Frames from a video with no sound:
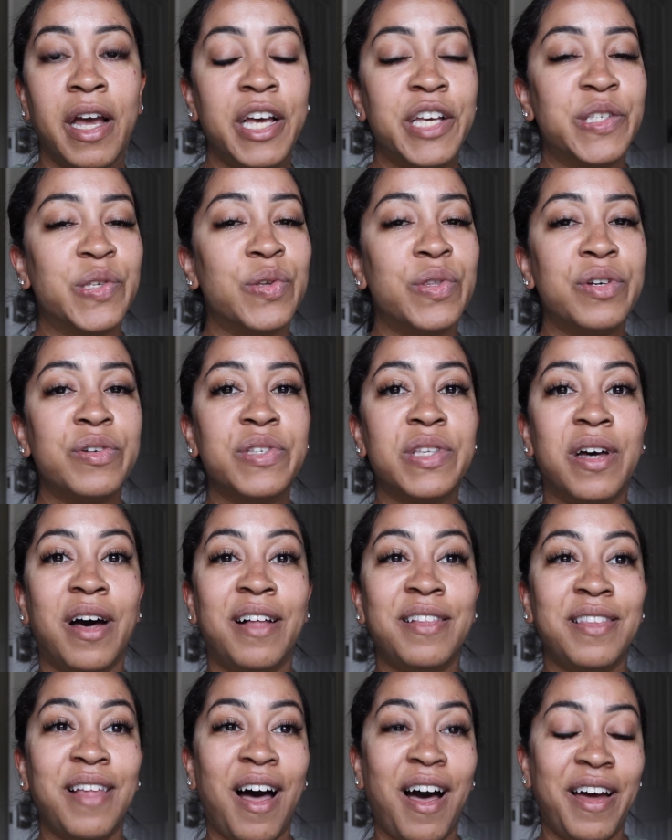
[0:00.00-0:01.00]
So there's a
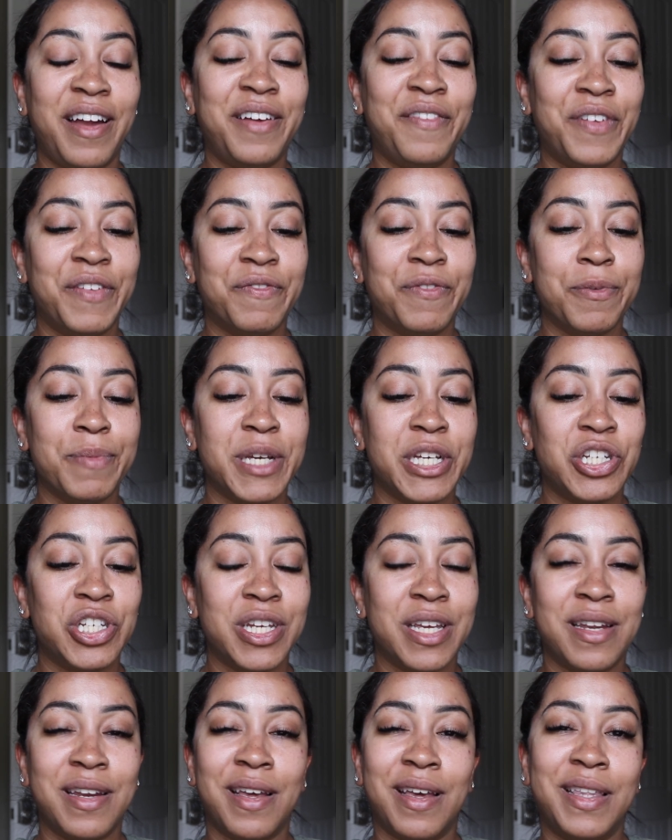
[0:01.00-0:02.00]
lot of
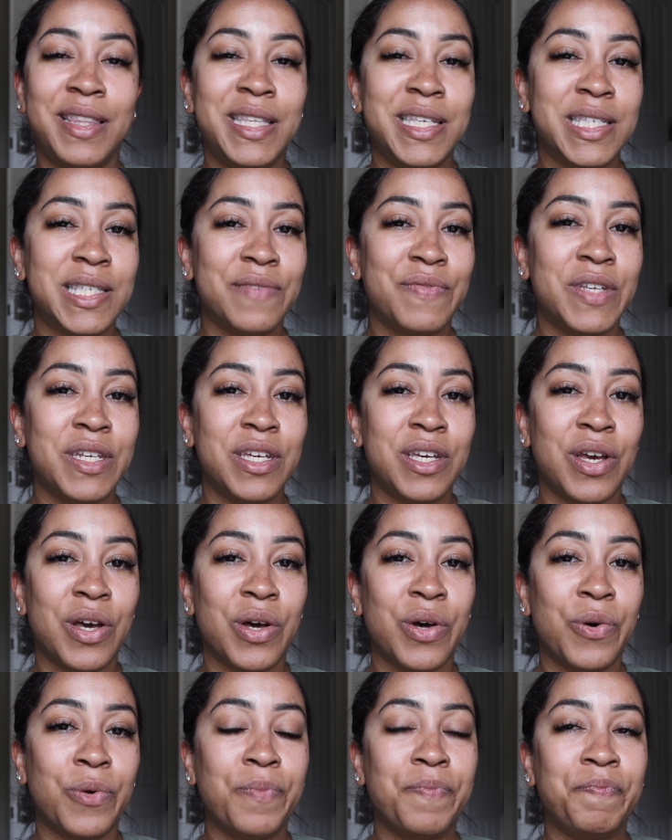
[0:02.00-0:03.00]
information in this
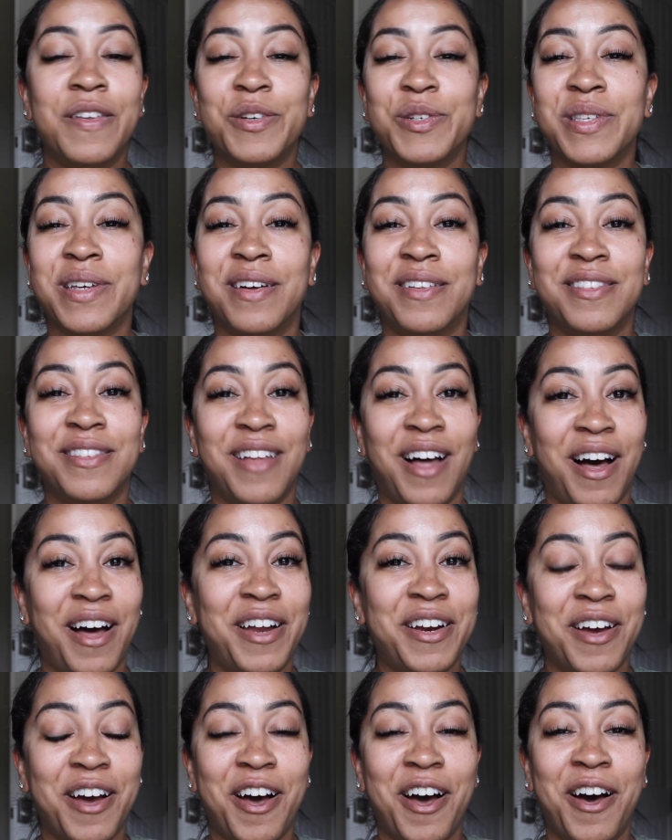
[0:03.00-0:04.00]
video. There's a
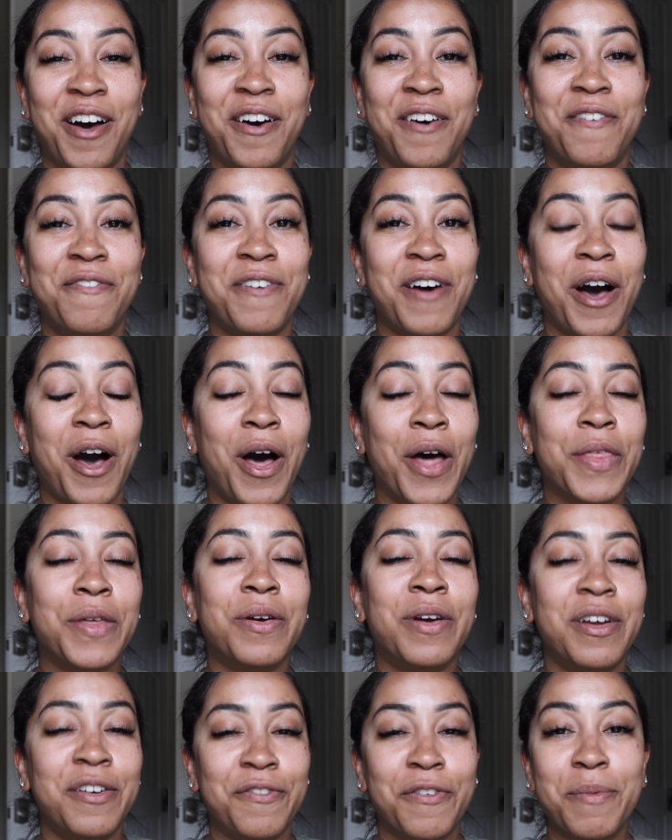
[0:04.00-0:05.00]
lot of
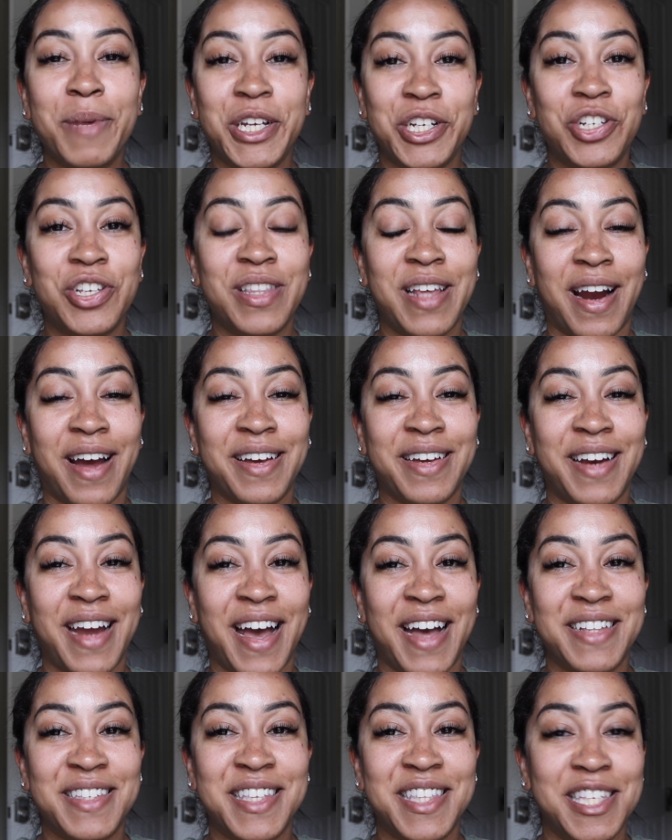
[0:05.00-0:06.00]
other information that I could
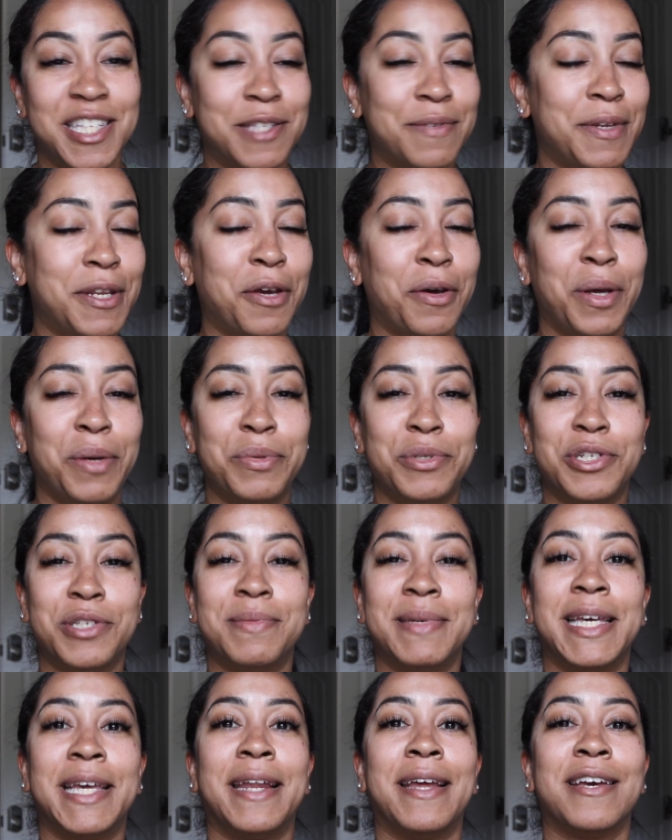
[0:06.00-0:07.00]
add to this video. It would just
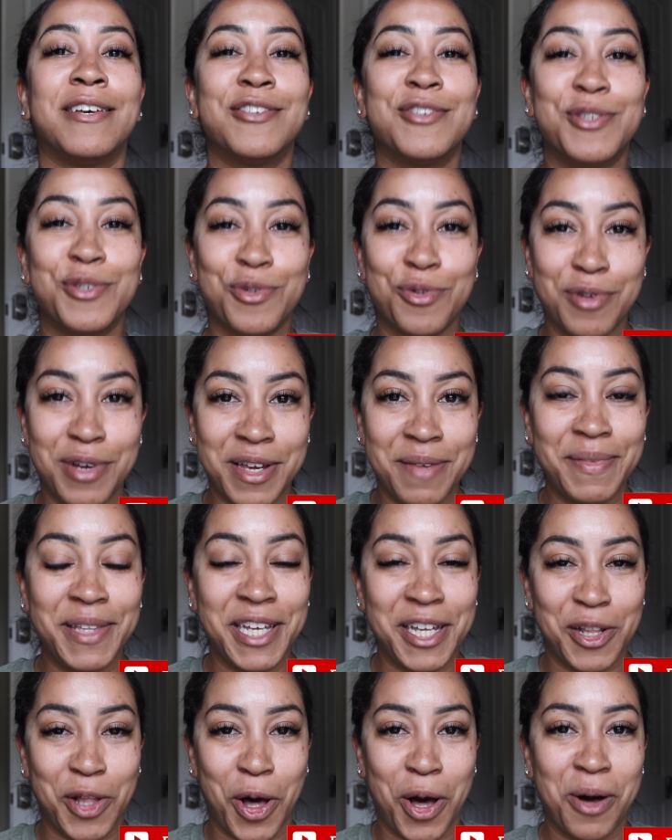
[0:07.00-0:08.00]
make it
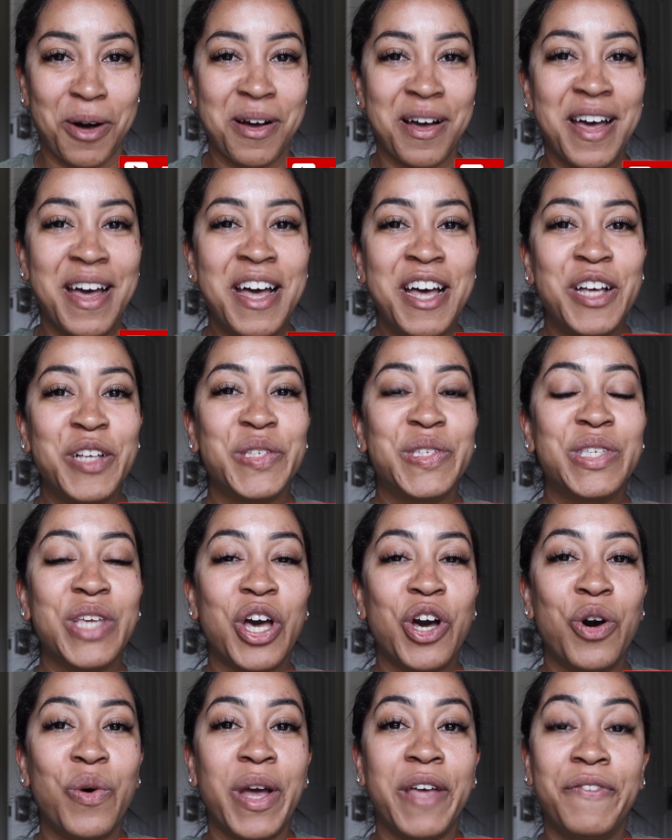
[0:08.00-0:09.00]
extremely long.
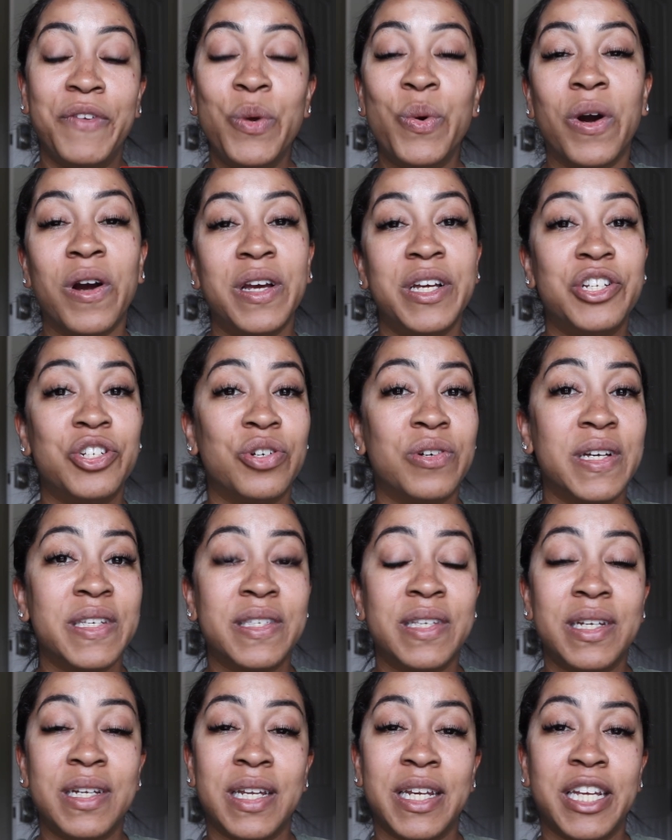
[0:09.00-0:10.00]
So if you are
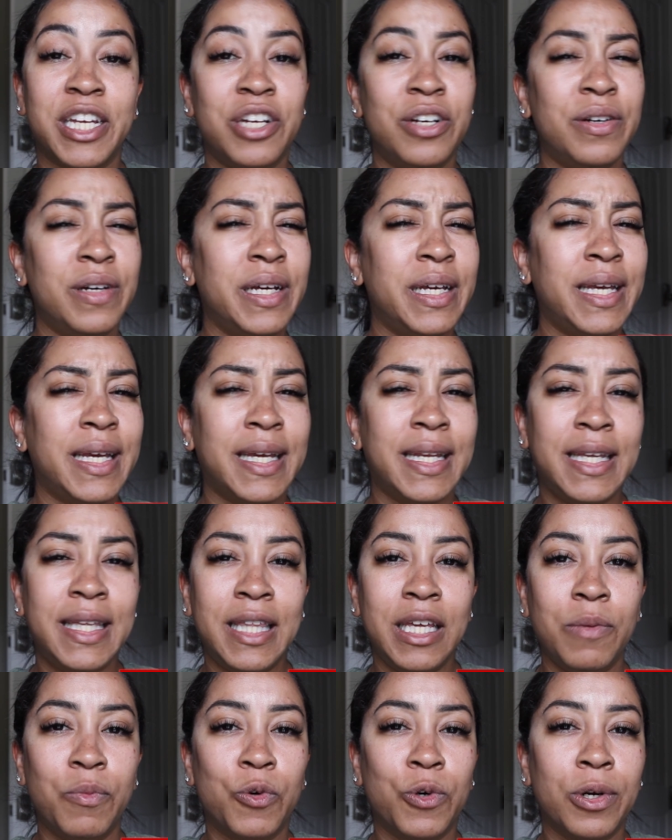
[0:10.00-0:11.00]
interested in hearing
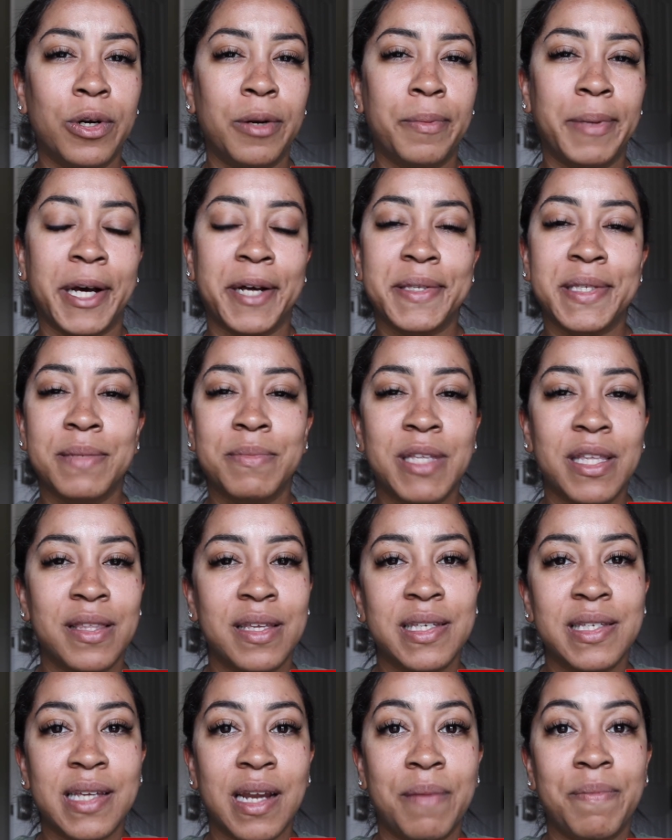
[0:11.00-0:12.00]
anything more about some of the
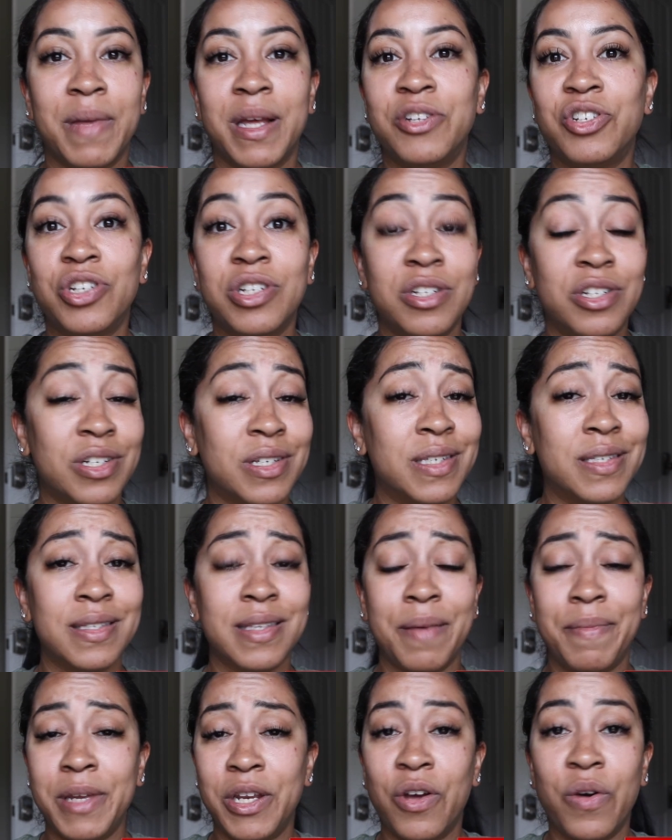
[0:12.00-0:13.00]
things that I mentioned, just
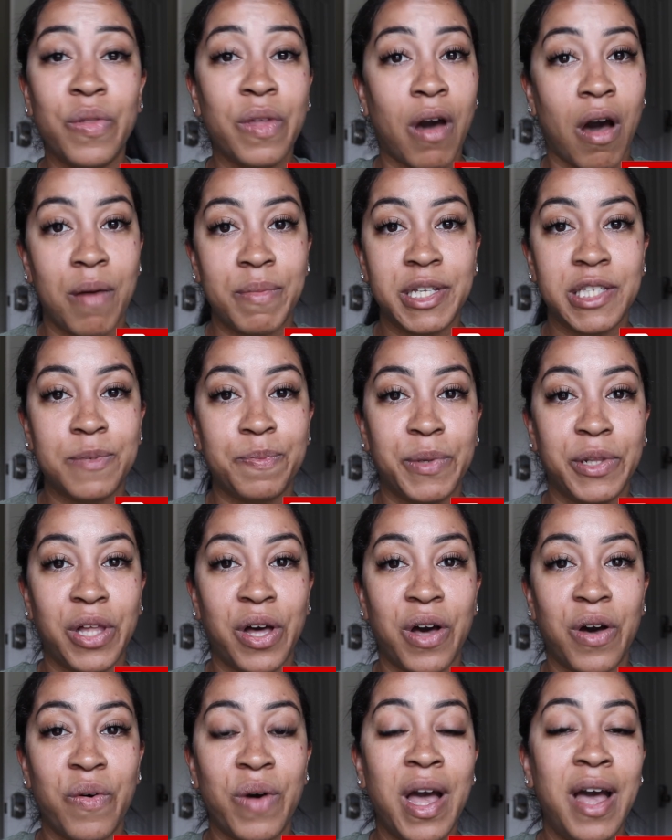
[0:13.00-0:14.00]
let me know in the comments
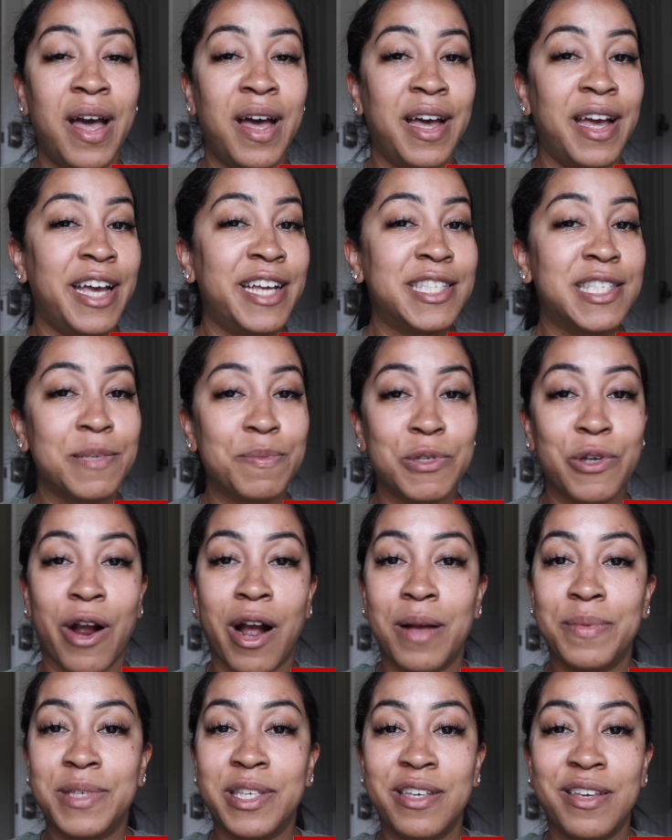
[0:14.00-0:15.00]
below. Hit
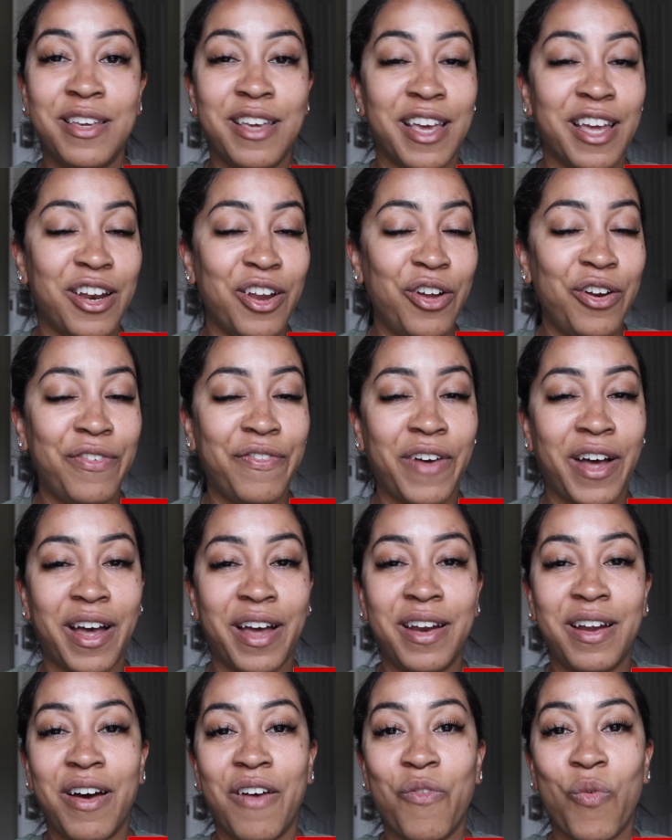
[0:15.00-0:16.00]
subscribe so you can get
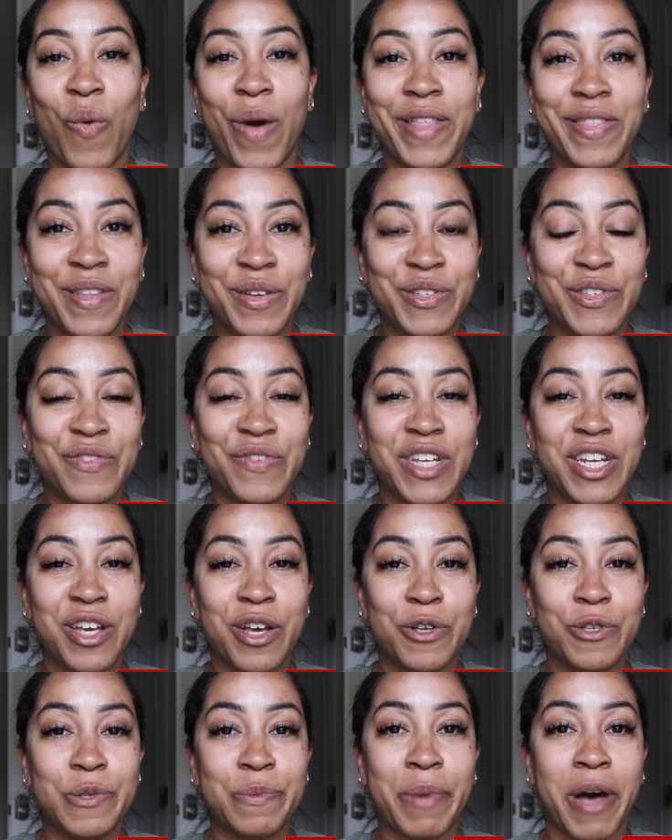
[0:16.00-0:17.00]
notified of when those
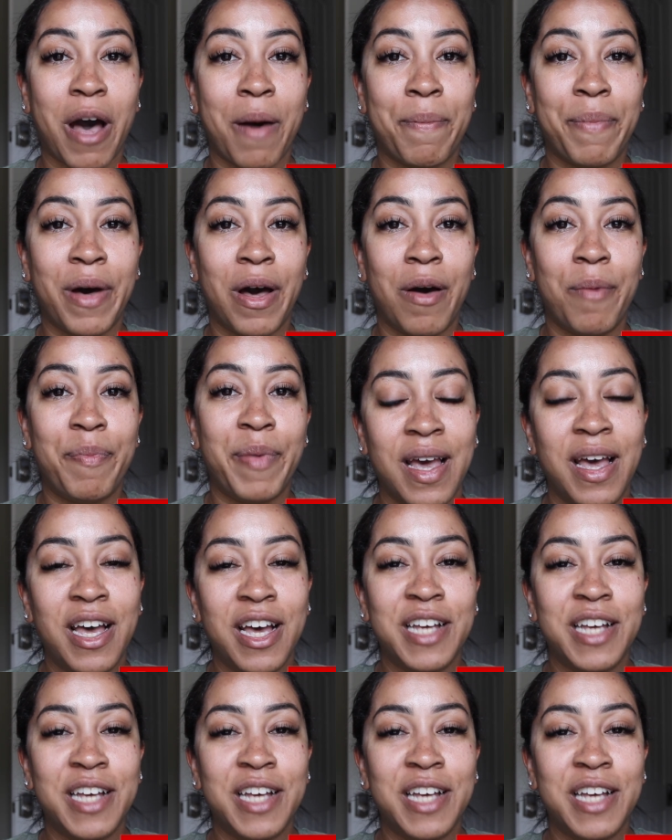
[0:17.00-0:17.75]
videos pop up.